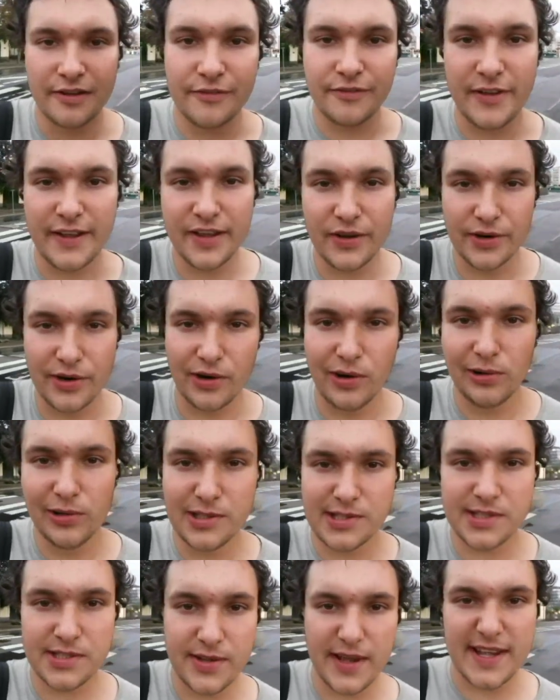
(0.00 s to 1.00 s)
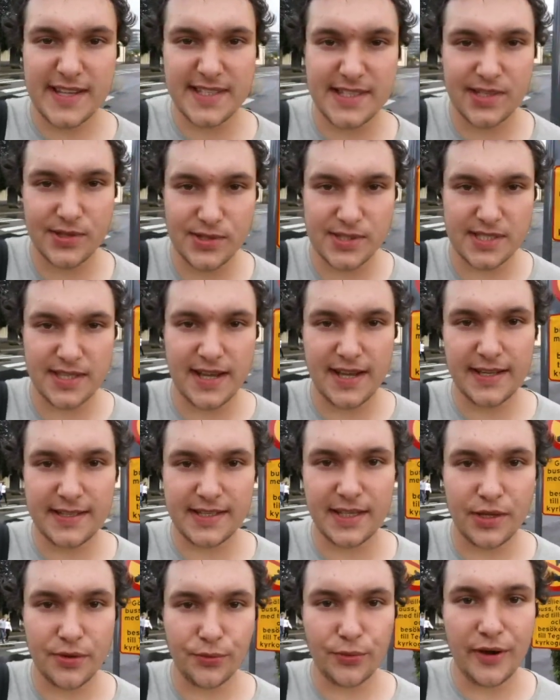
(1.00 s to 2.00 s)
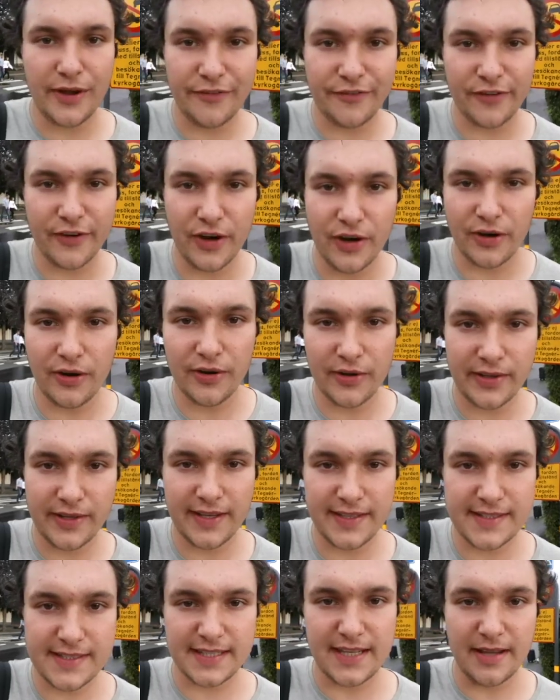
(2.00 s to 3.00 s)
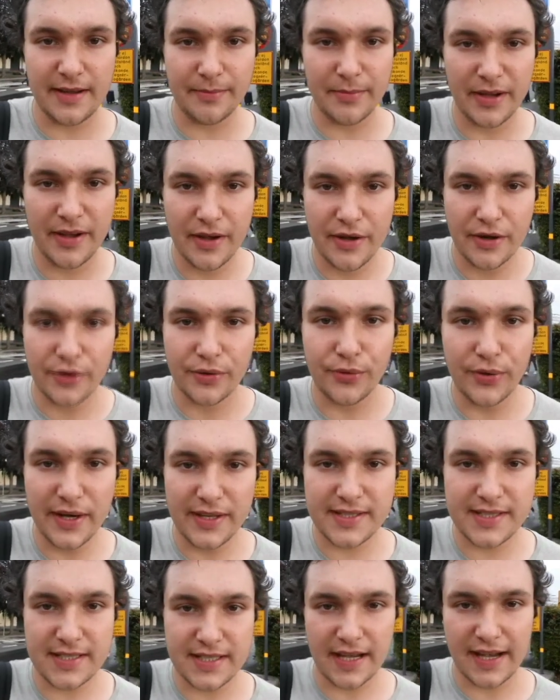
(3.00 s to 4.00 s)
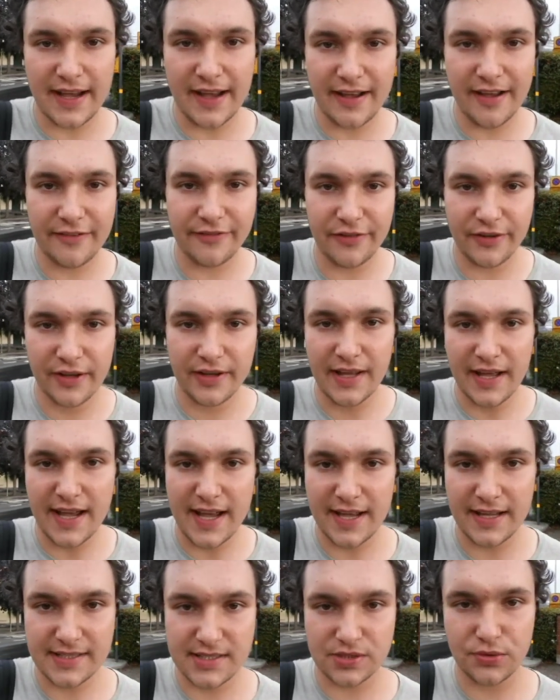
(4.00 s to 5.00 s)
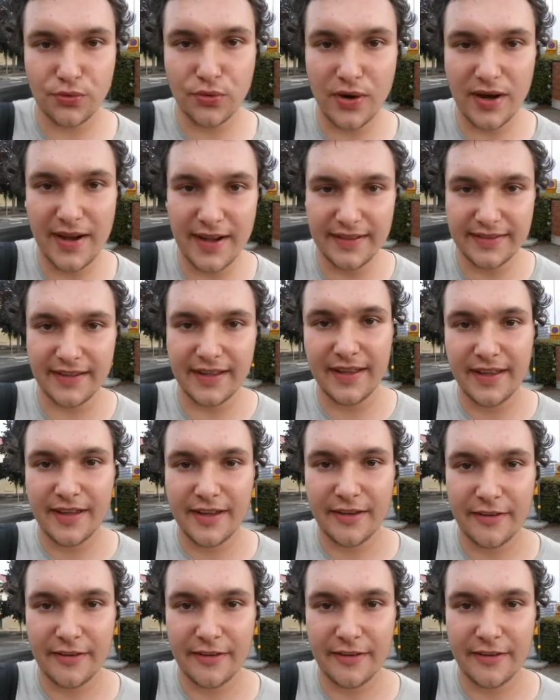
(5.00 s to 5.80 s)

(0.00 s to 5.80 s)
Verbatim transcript: They are also associated with a hockey team which have has won